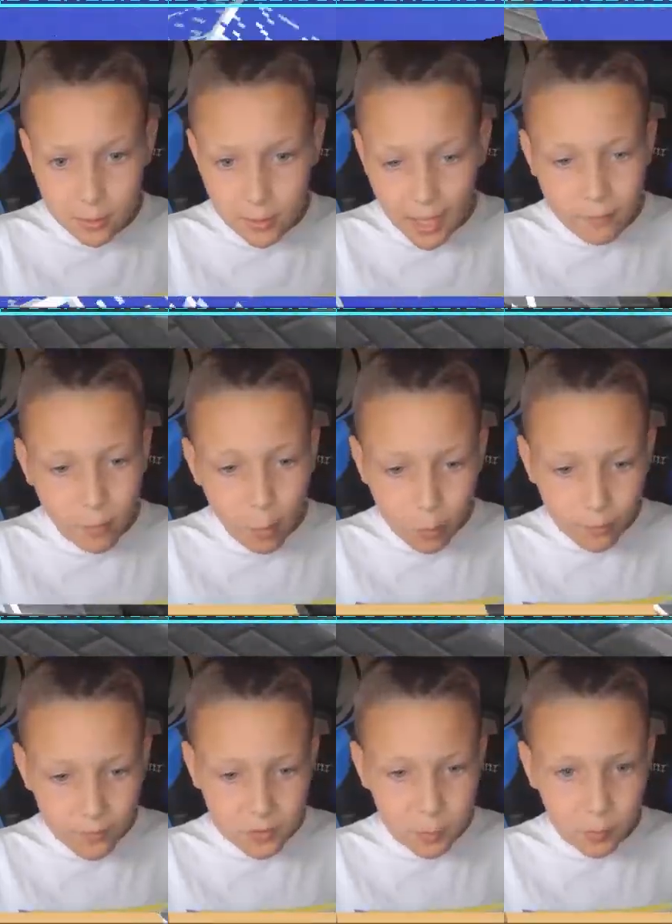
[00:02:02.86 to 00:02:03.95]
it have all of
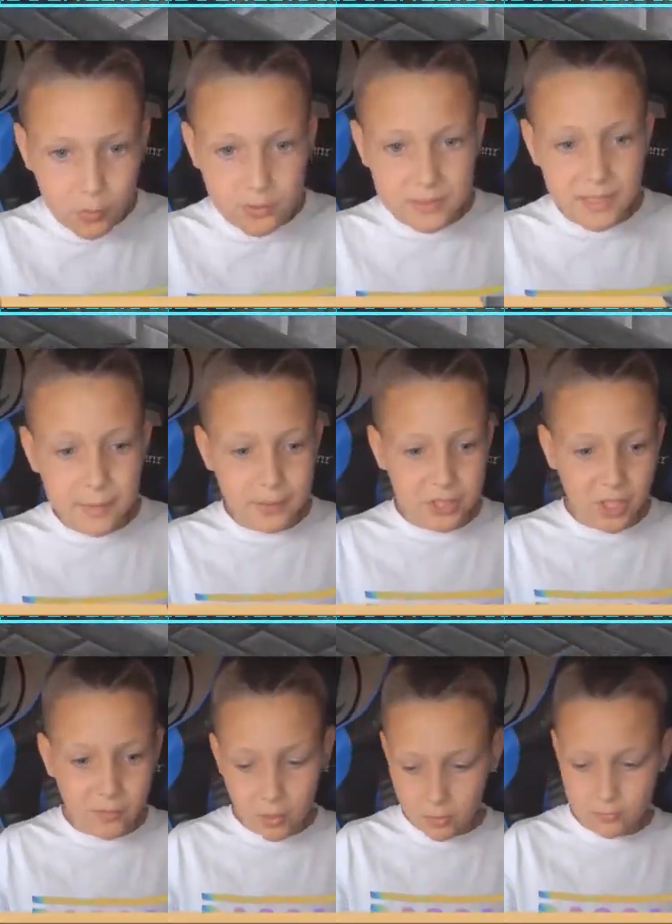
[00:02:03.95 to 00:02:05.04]
the spawners near each
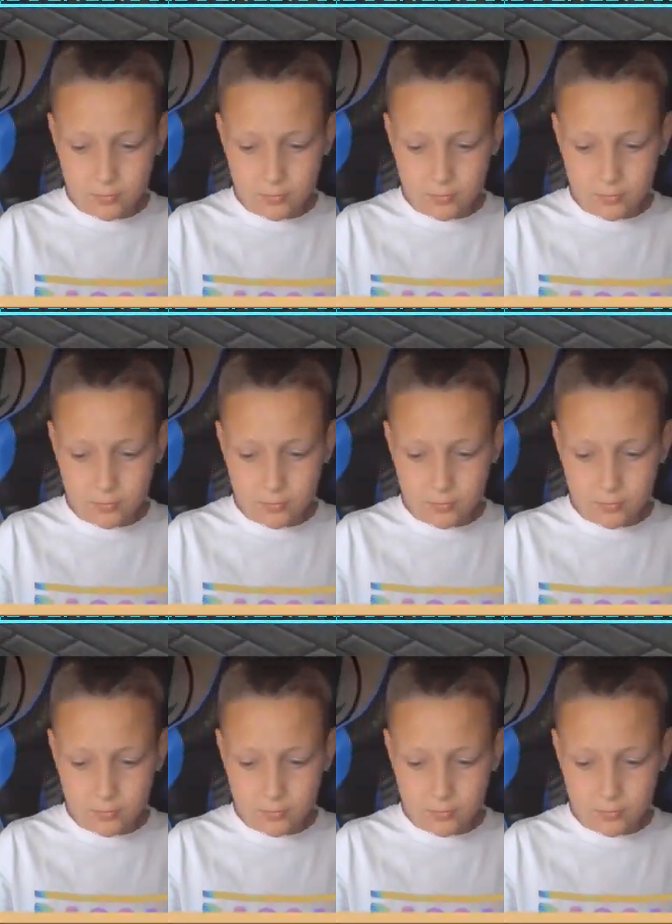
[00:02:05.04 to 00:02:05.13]
other